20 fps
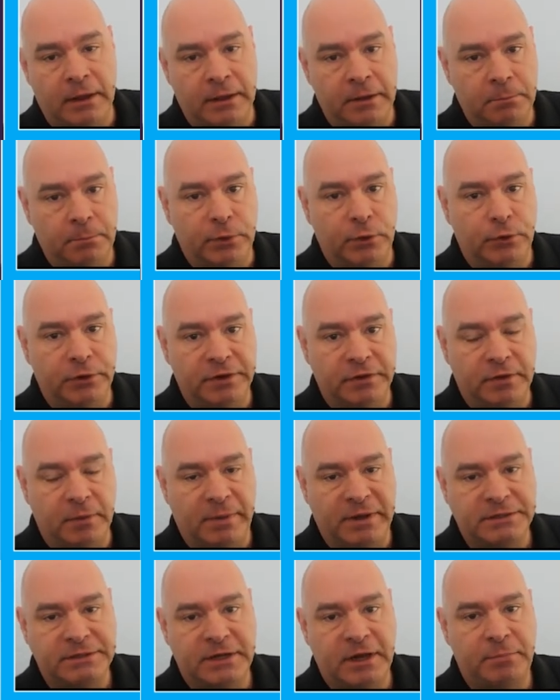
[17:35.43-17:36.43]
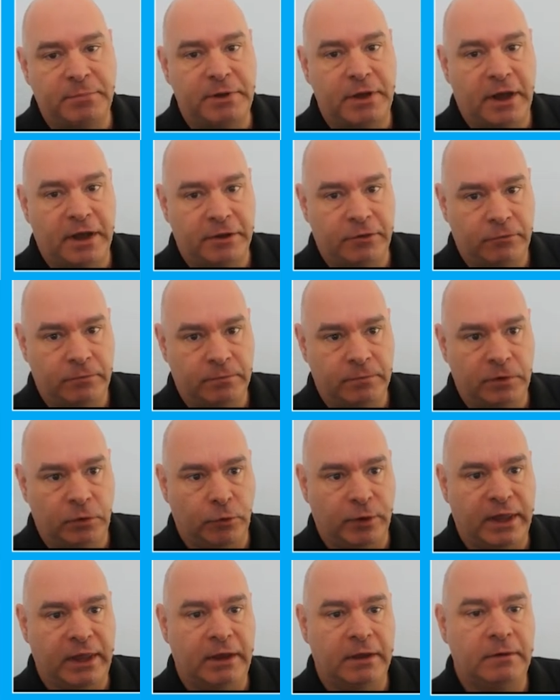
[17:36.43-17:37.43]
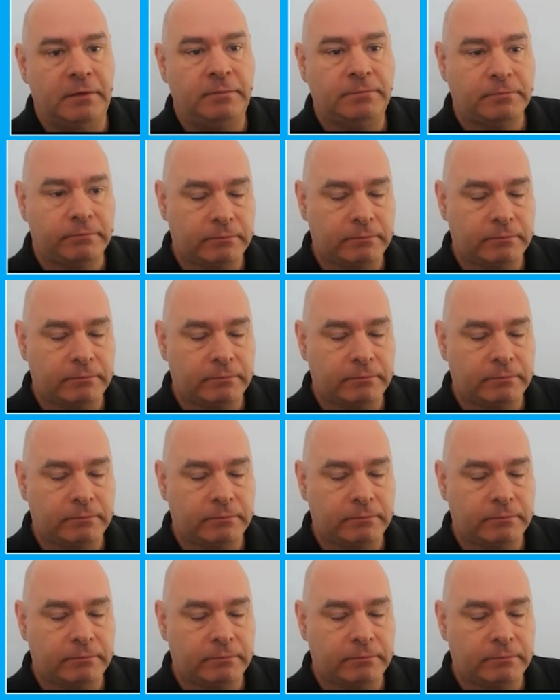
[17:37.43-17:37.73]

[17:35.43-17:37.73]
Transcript: in building the best API you can,